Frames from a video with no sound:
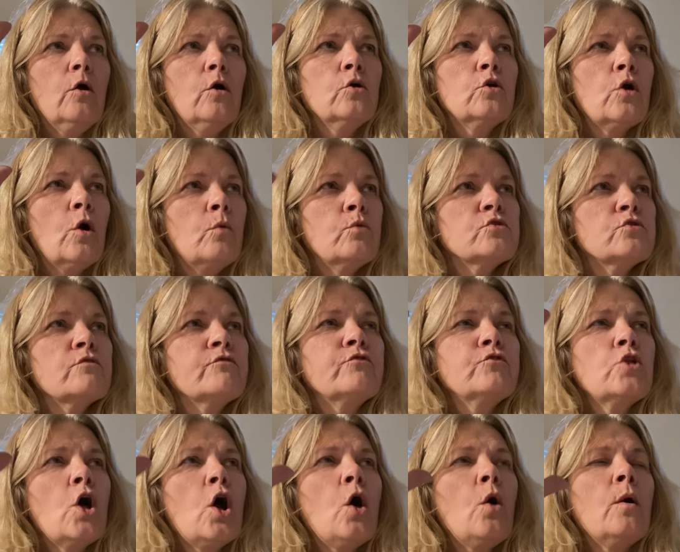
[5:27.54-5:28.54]
go with the
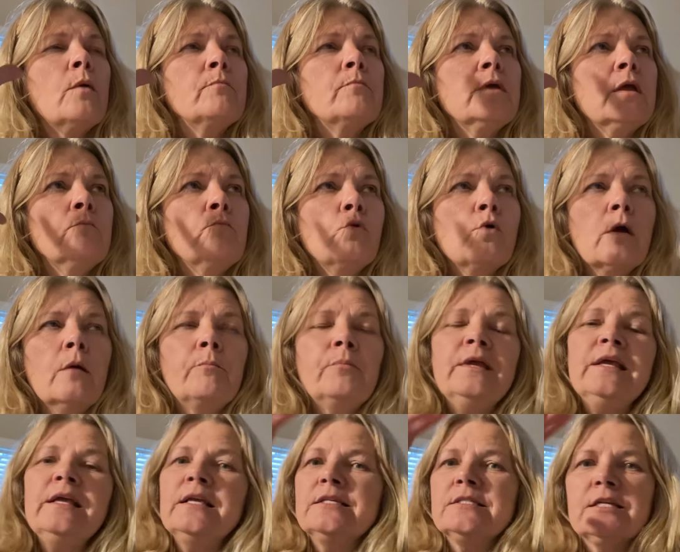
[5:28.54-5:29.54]
flow and be more at
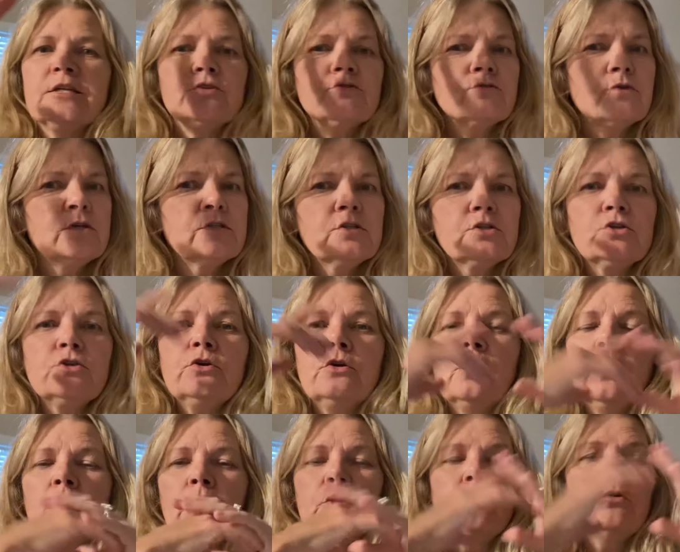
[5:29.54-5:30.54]
peace and trust the
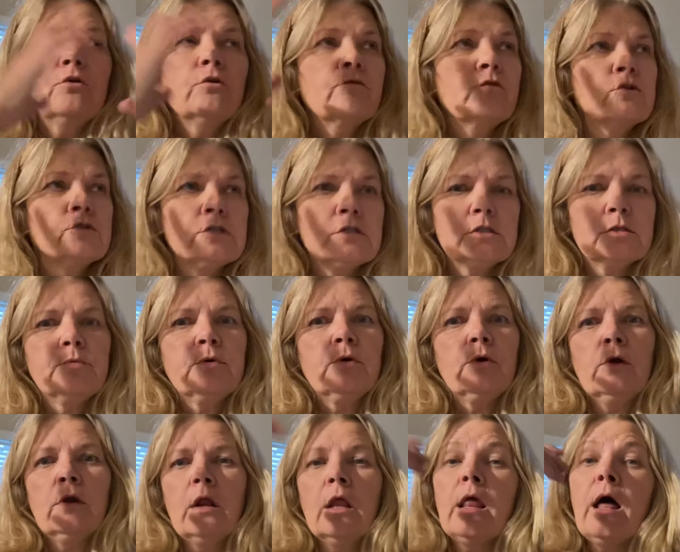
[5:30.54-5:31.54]
uh, universe and
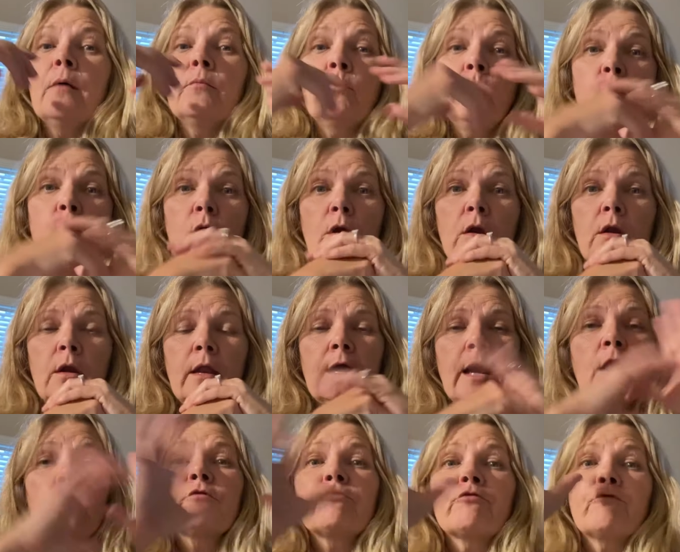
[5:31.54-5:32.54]
spirit a lot more. Like
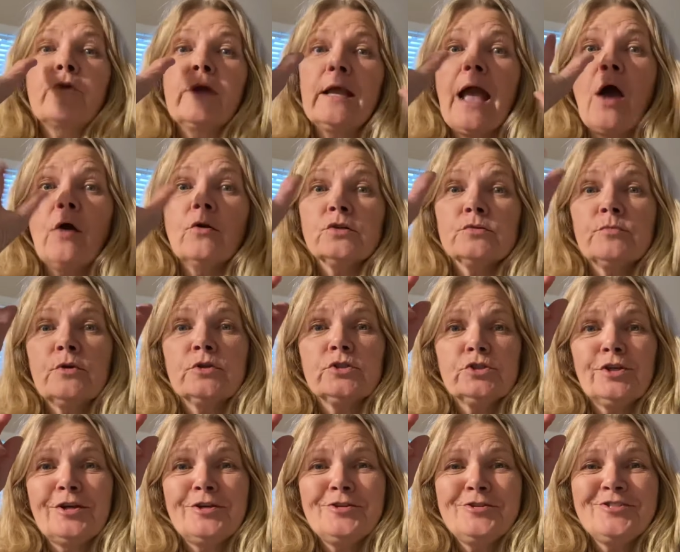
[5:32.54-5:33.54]
I don't freak out as much as
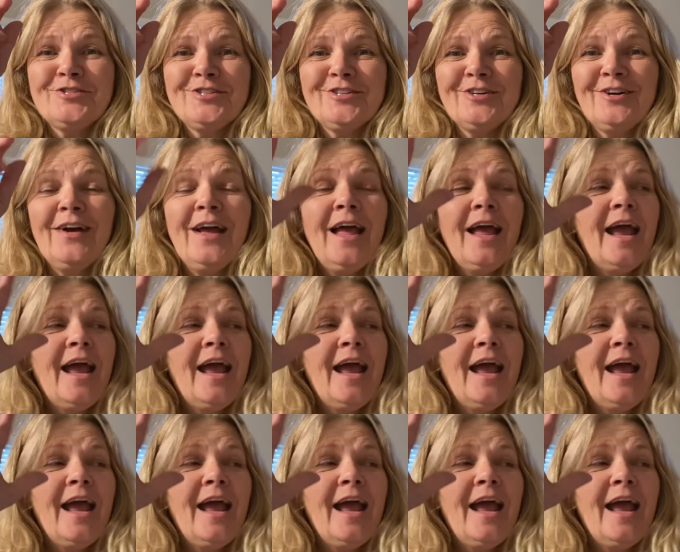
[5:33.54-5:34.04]
I used to.